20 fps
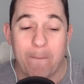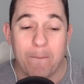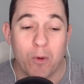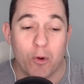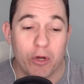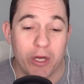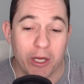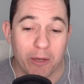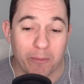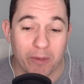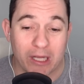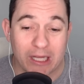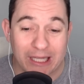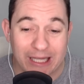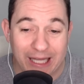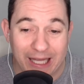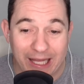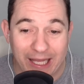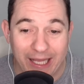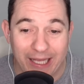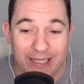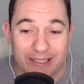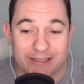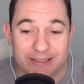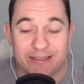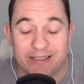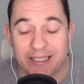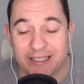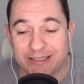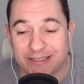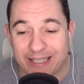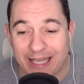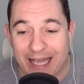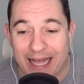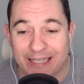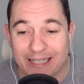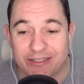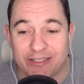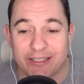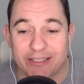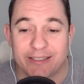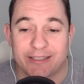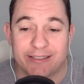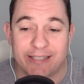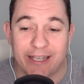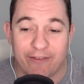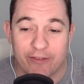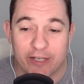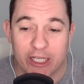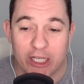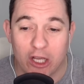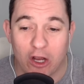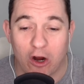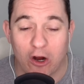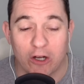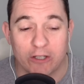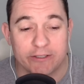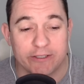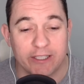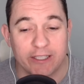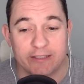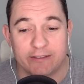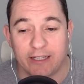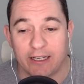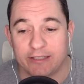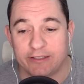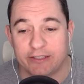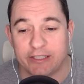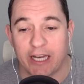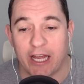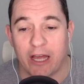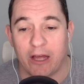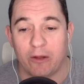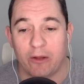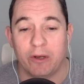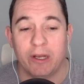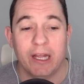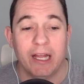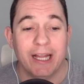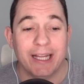Munir McClain, 6 catches, 70 yards and a touchdown.